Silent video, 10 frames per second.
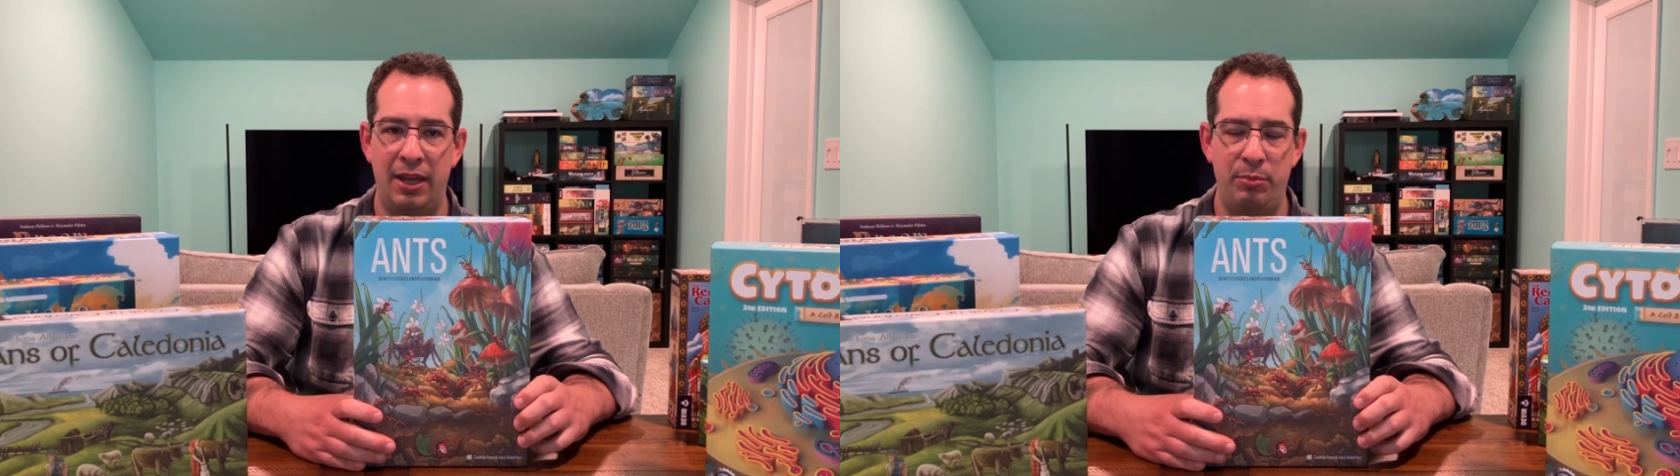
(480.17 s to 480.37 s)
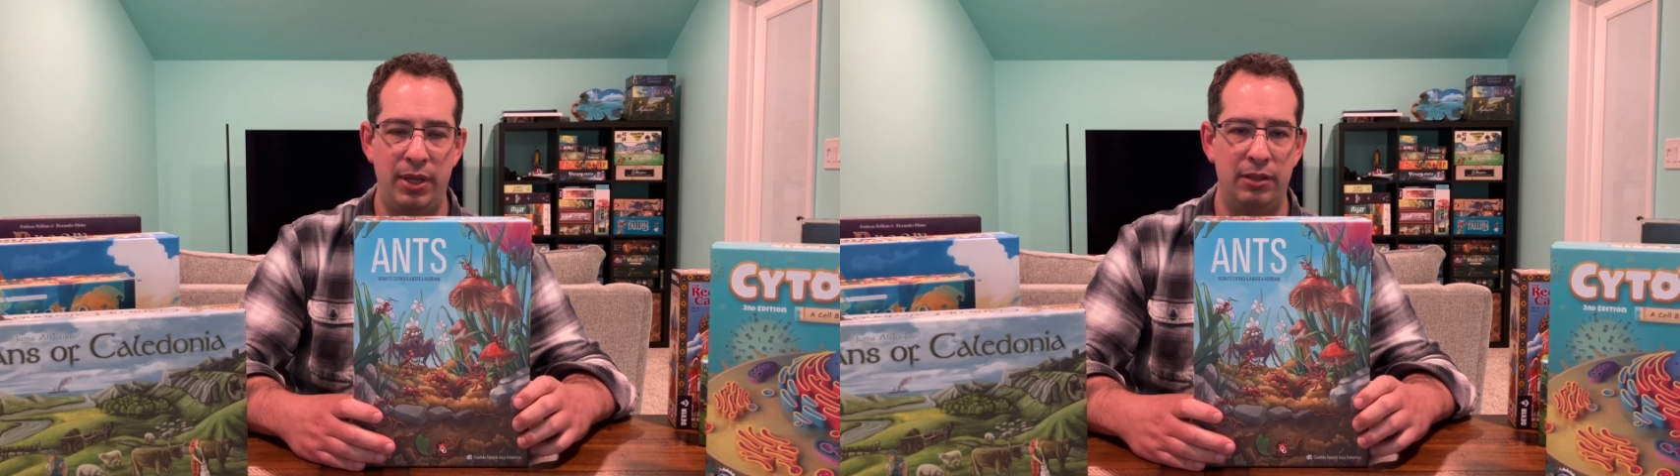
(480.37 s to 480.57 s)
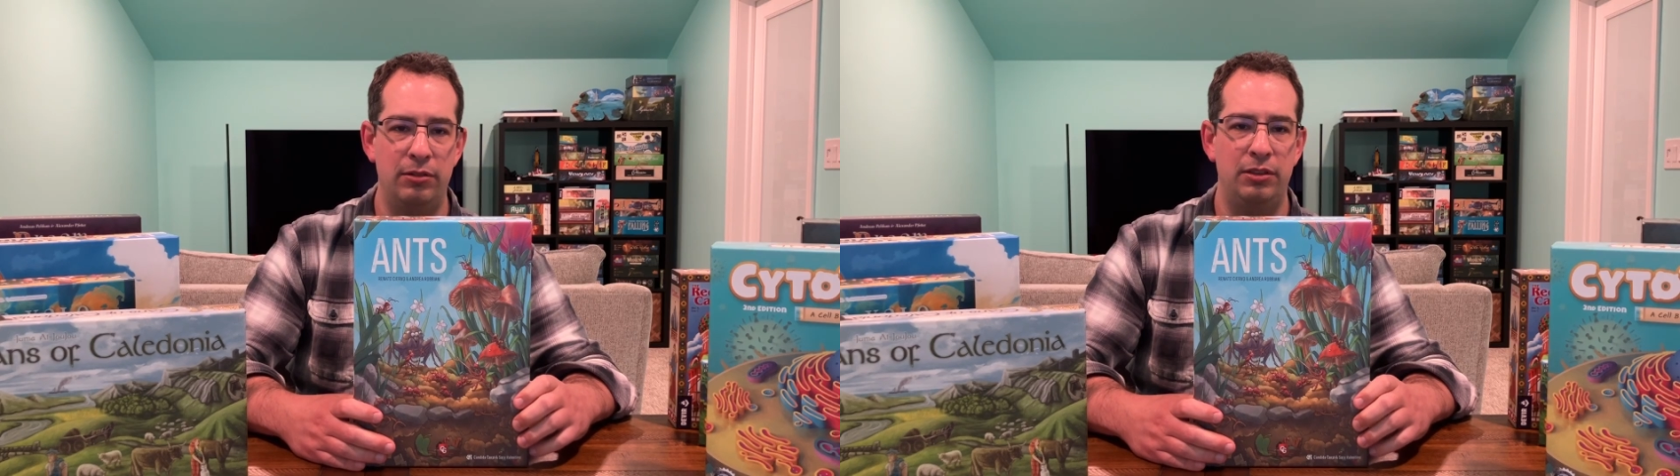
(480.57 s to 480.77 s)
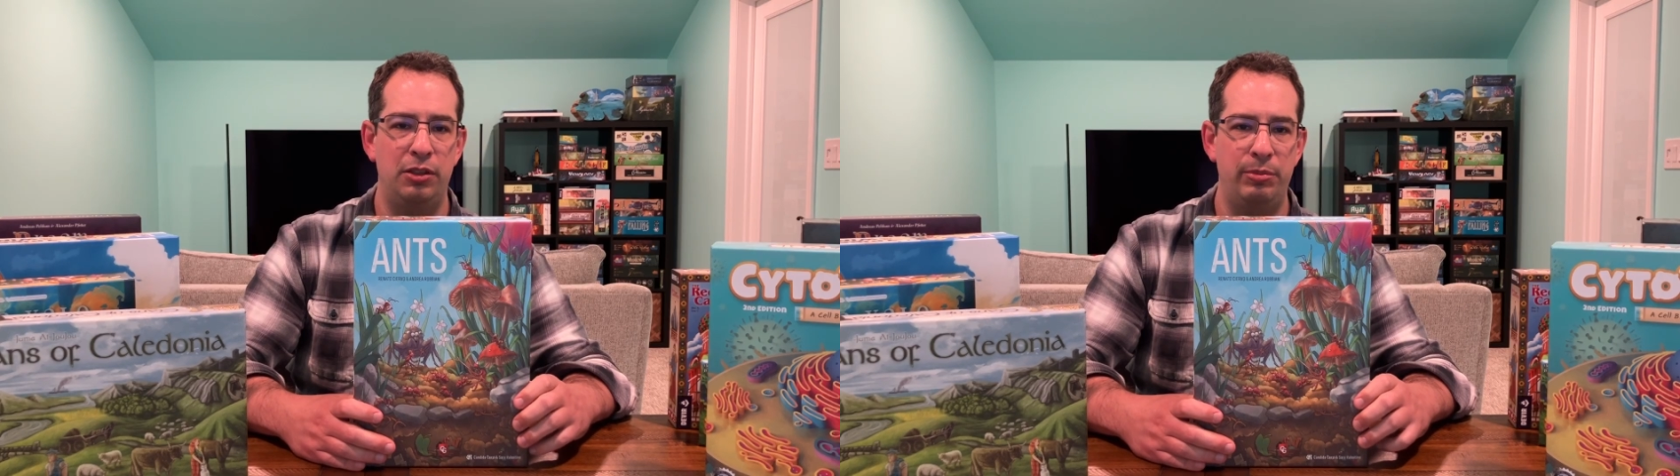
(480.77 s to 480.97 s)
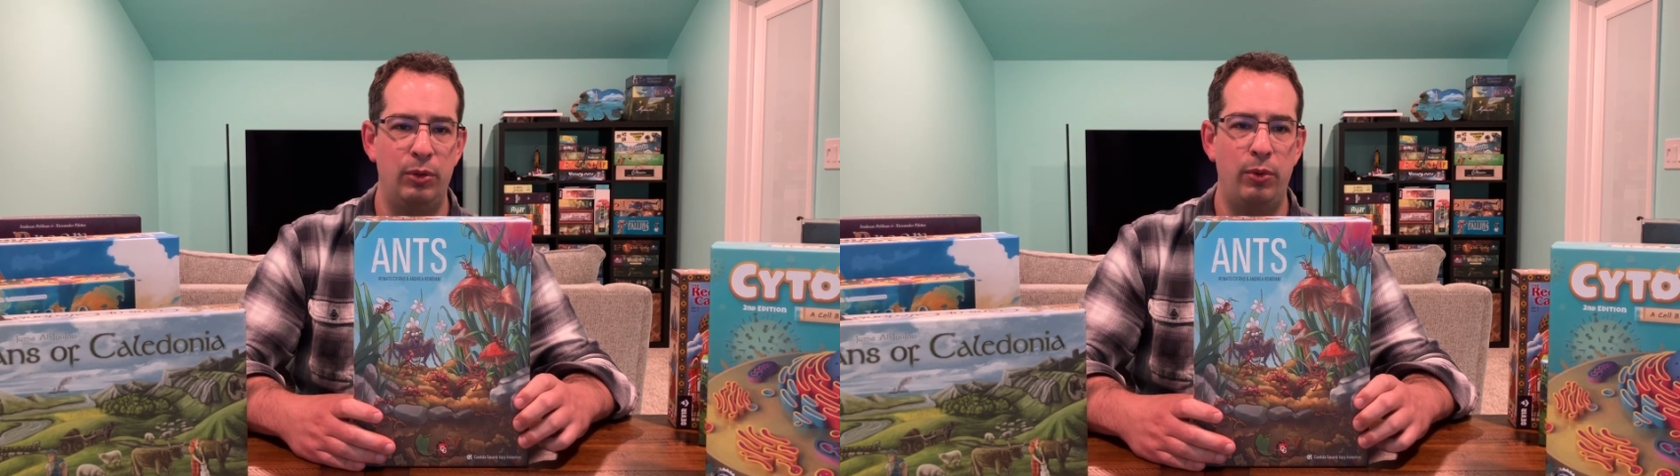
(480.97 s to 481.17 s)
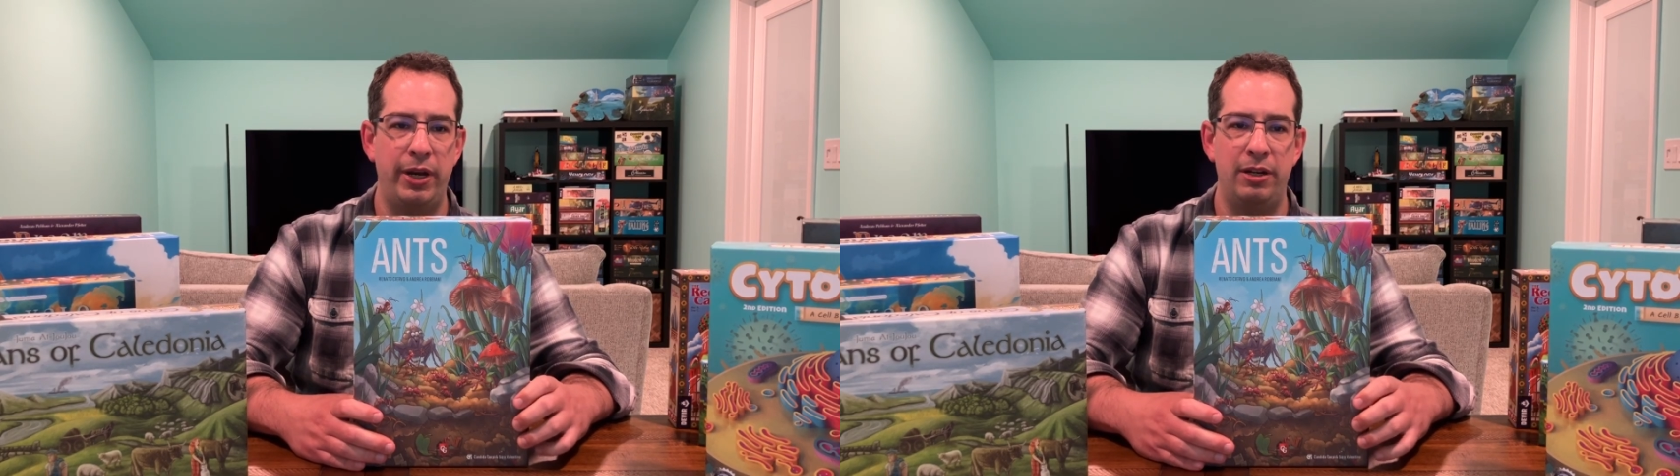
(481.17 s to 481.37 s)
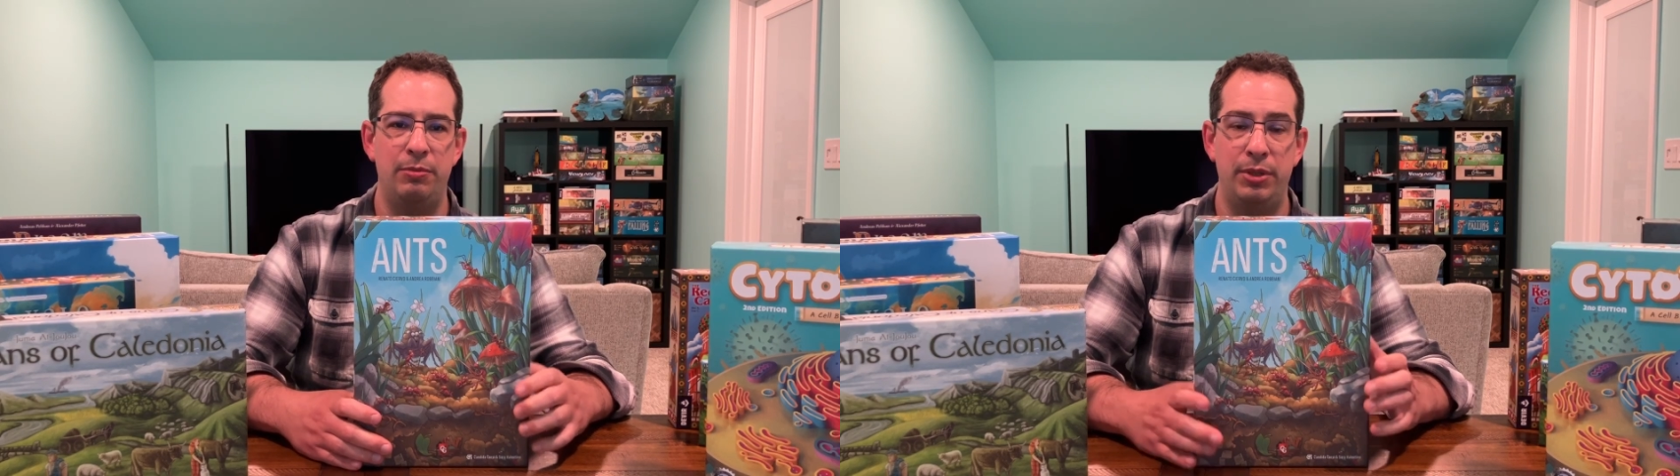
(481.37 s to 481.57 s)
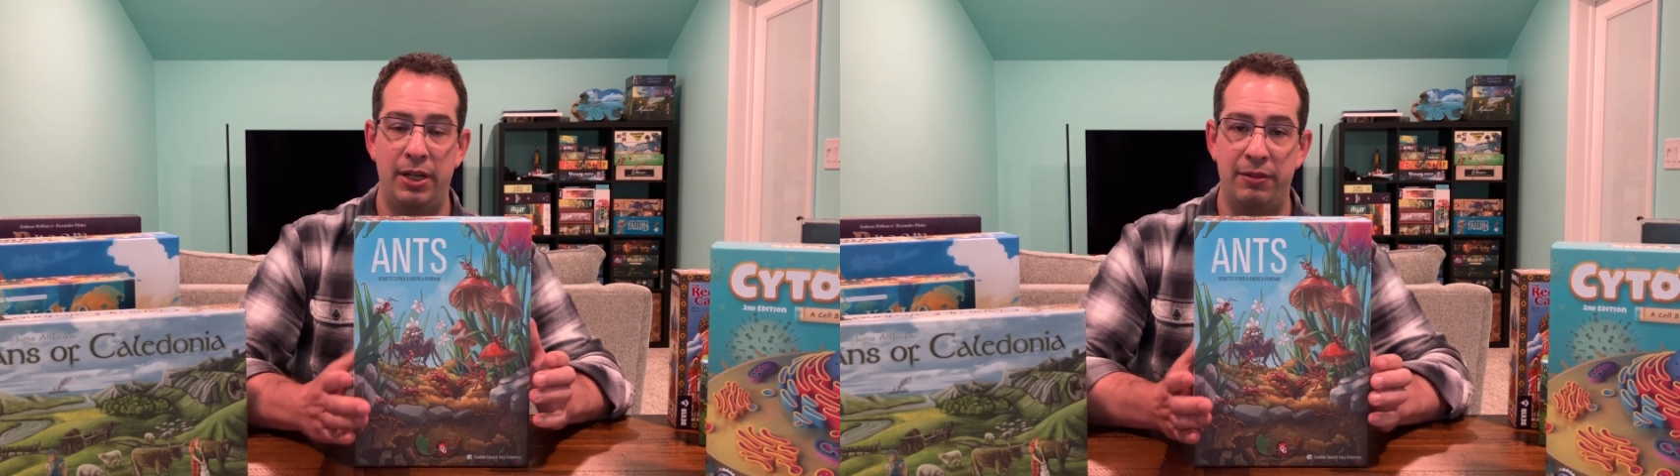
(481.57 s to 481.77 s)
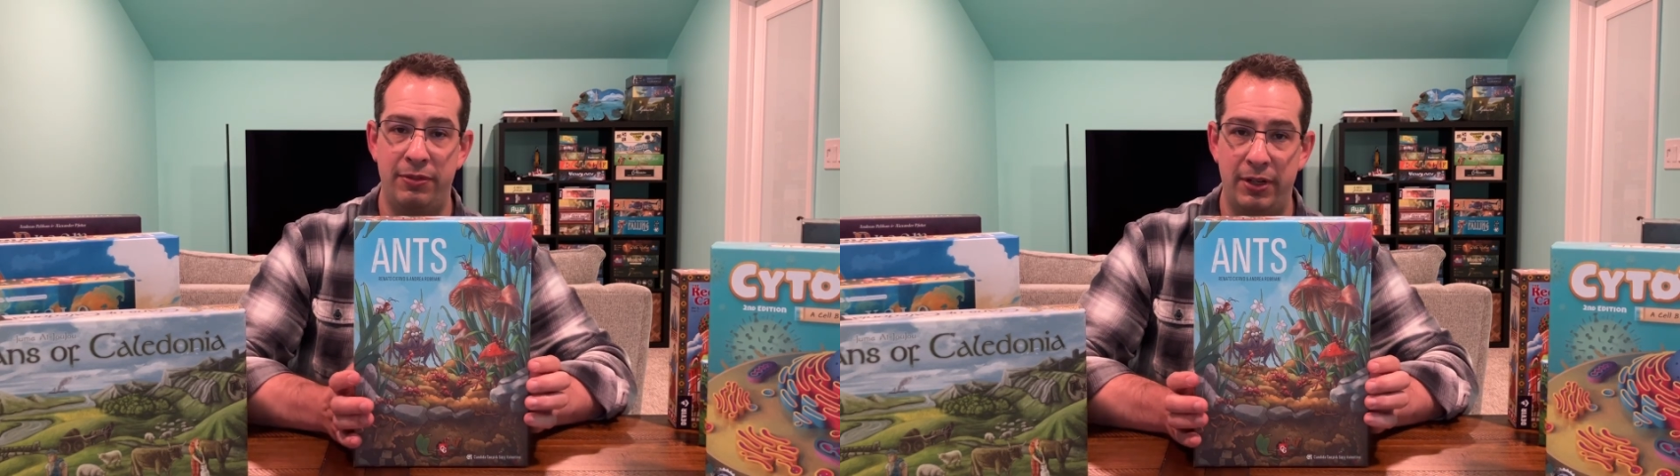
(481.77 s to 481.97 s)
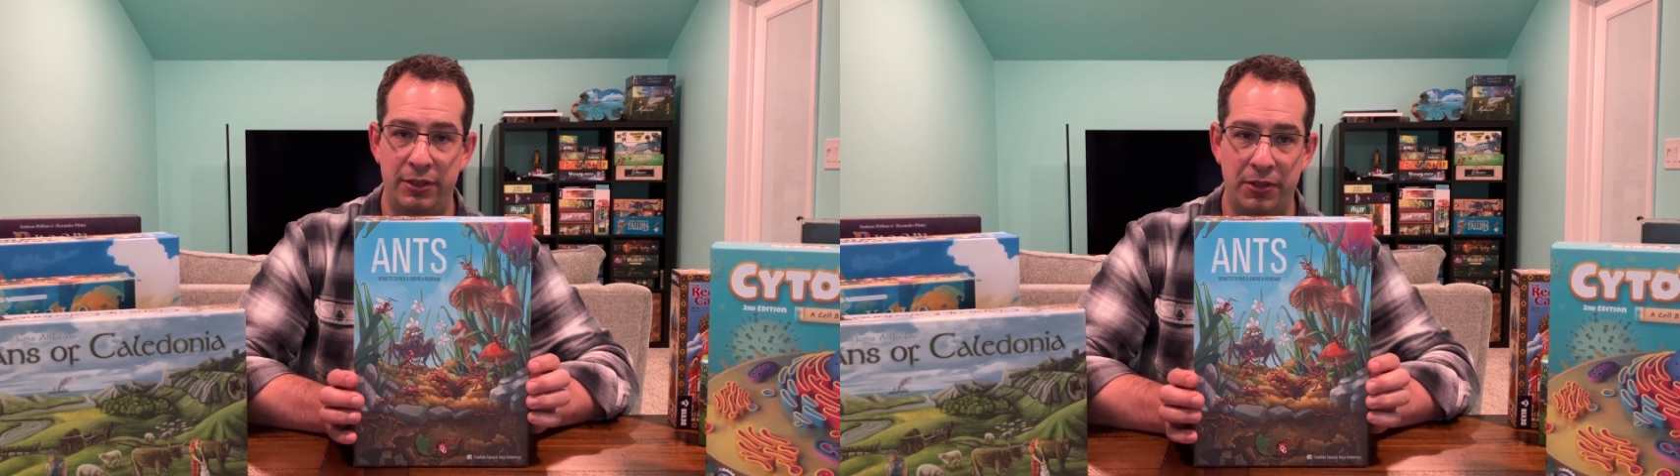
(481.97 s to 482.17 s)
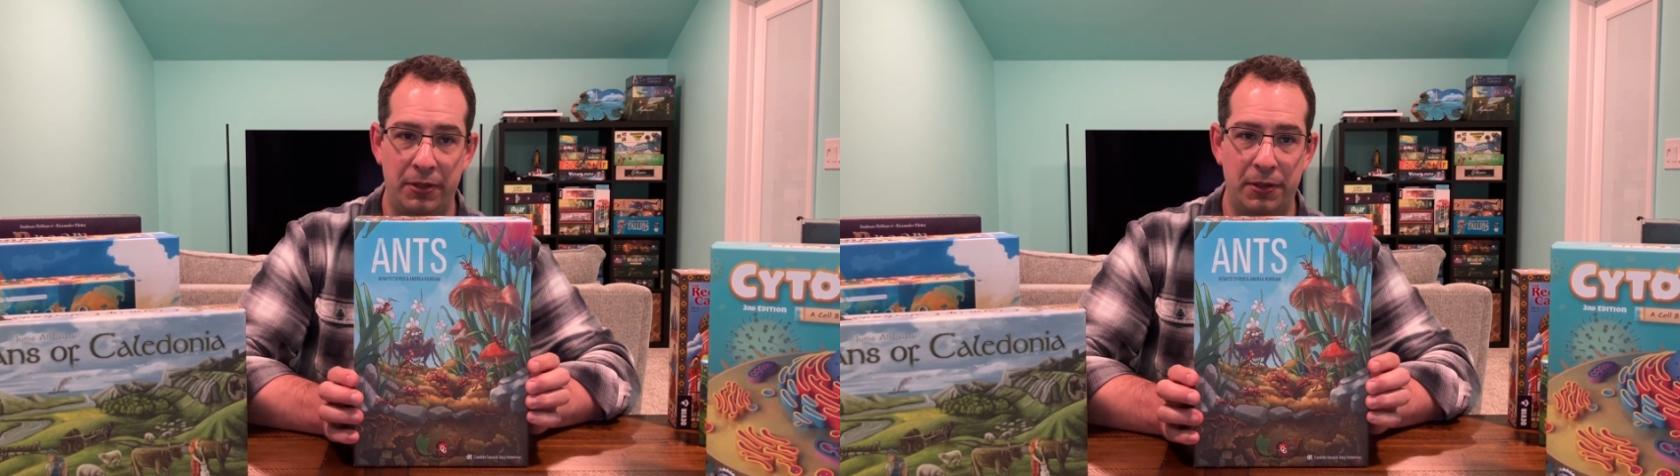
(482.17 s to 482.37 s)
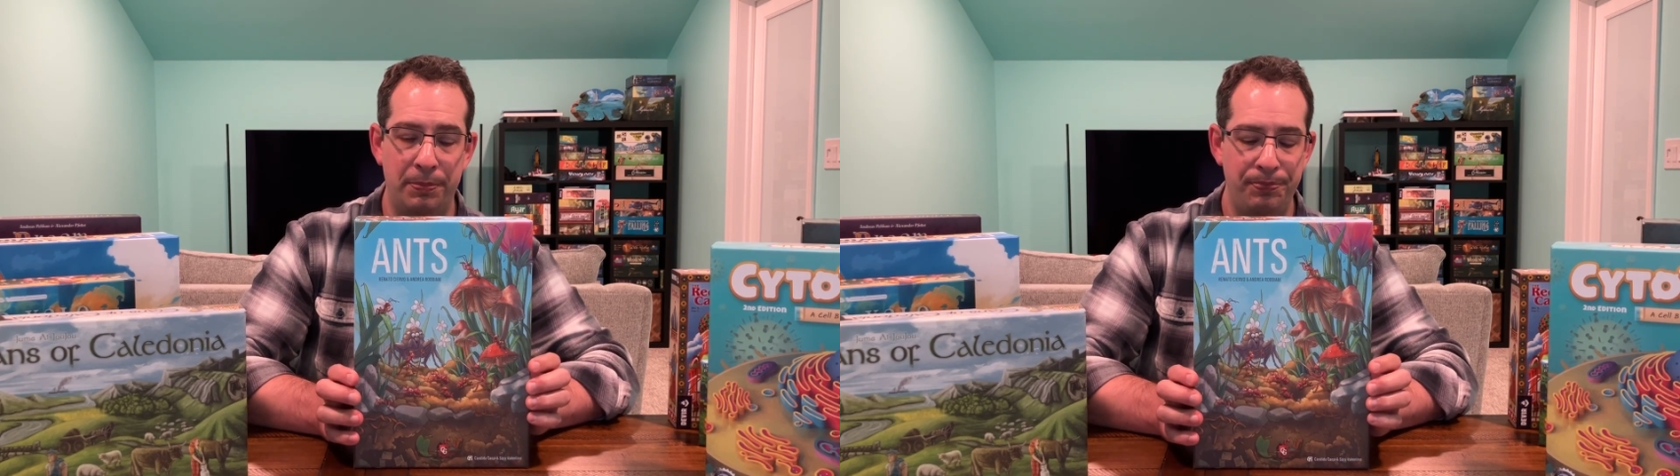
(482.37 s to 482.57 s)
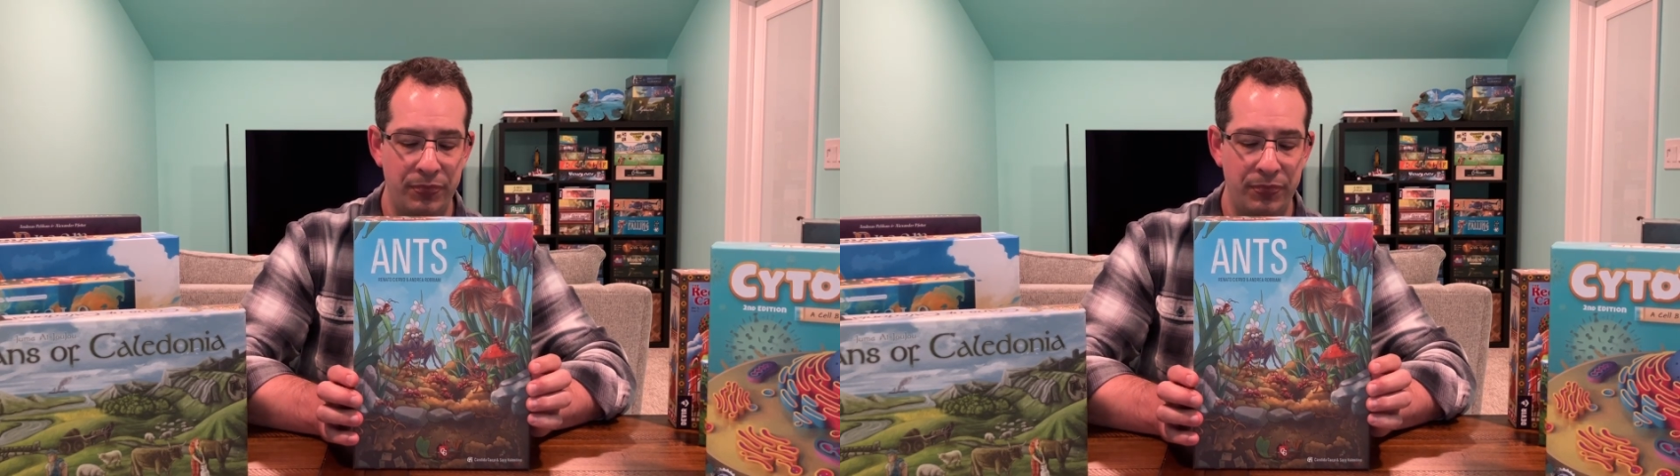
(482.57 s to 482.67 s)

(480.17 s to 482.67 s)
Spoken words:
big. They're a little bit wider, but not very tall.